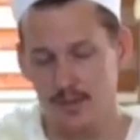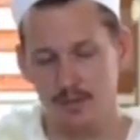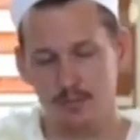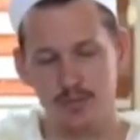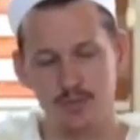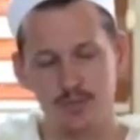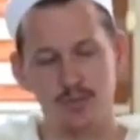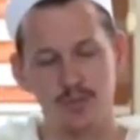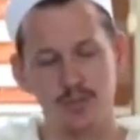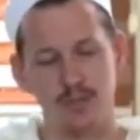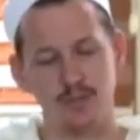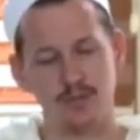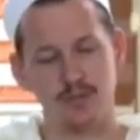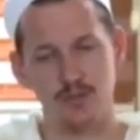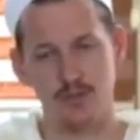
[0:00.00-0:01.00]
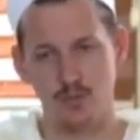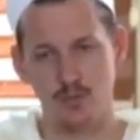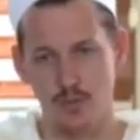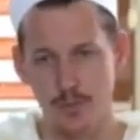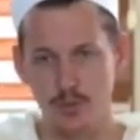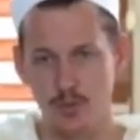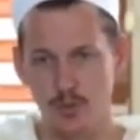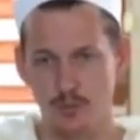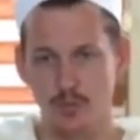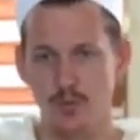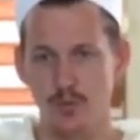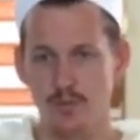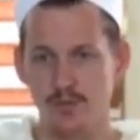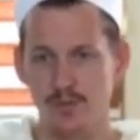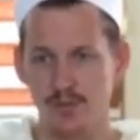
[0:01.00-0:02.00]
between scriptural
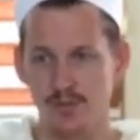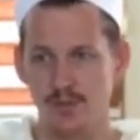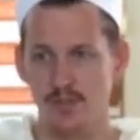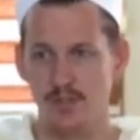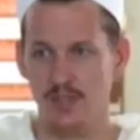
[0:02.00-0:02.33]
proofs,